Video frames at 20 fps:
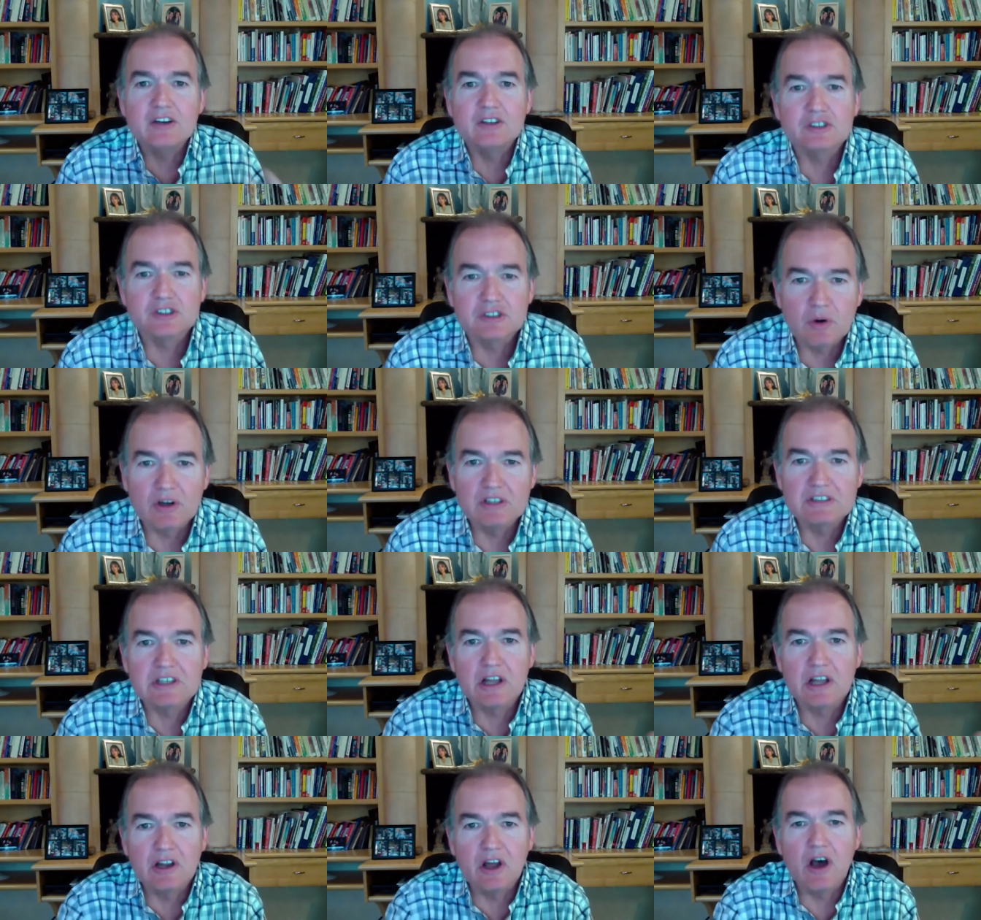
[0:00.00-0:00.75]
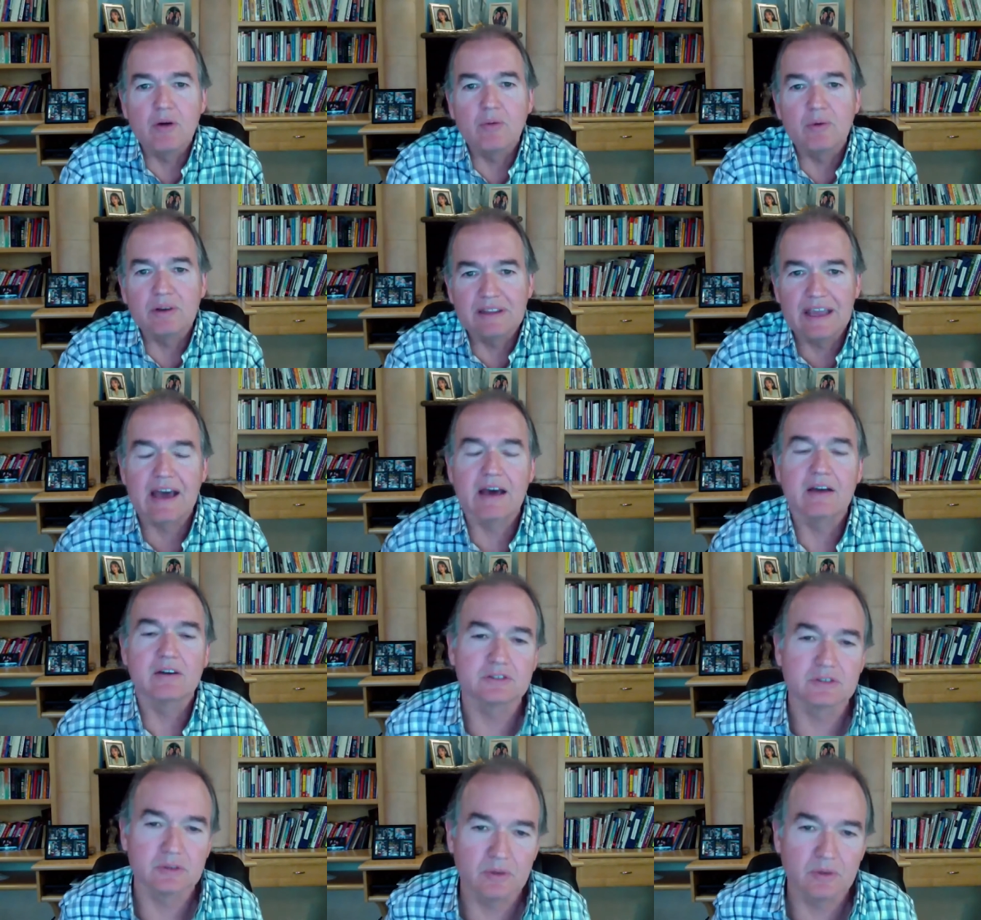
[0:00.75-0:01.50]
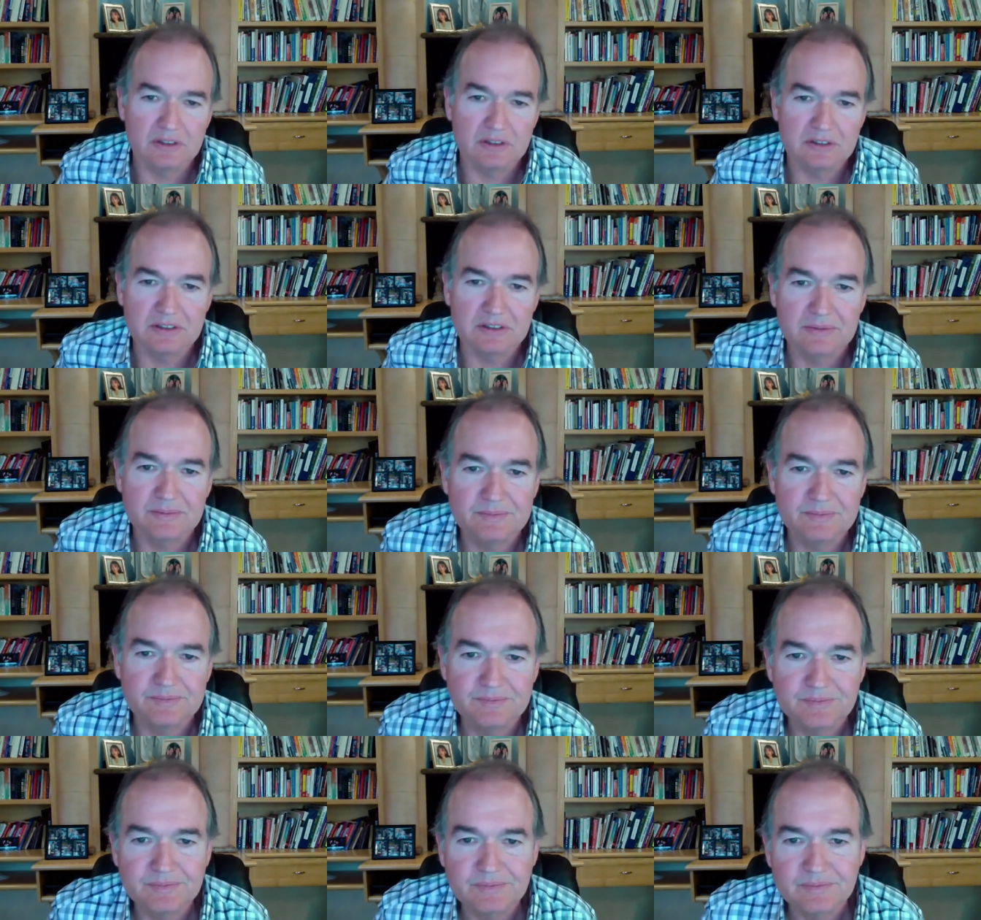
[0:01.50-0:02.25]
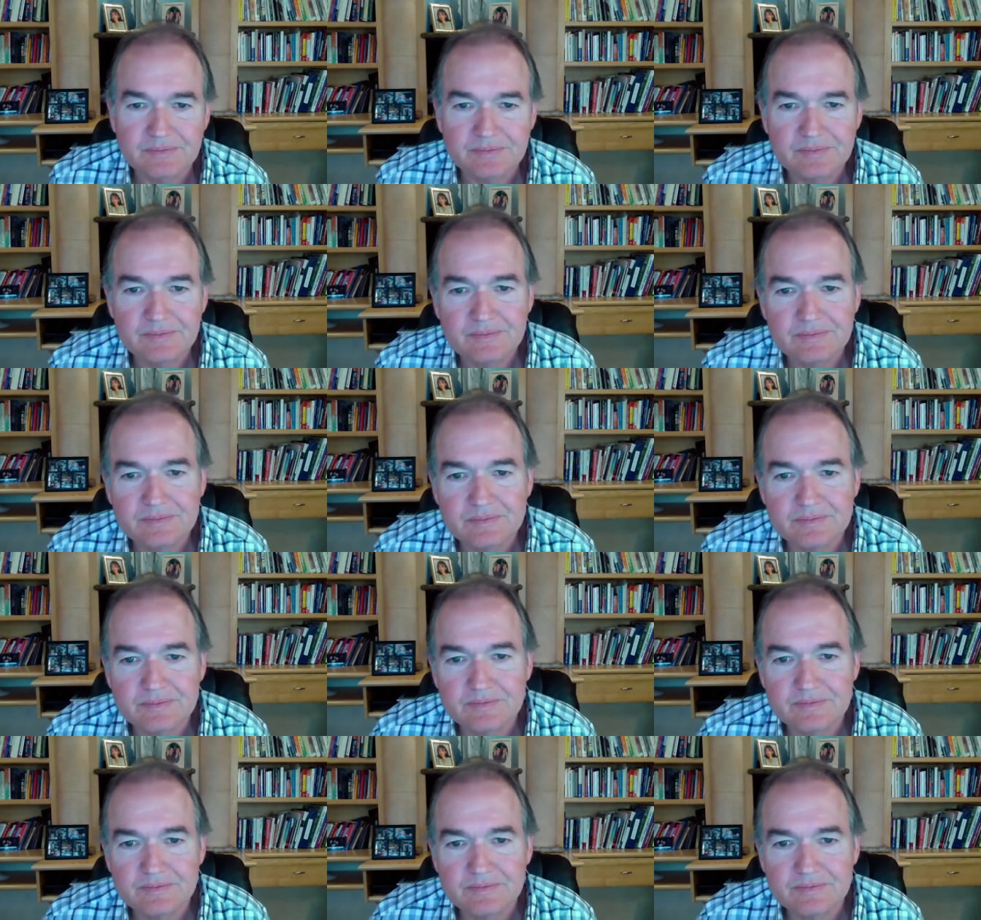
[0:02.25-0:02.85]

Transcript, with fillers: source along with the outer source. So you're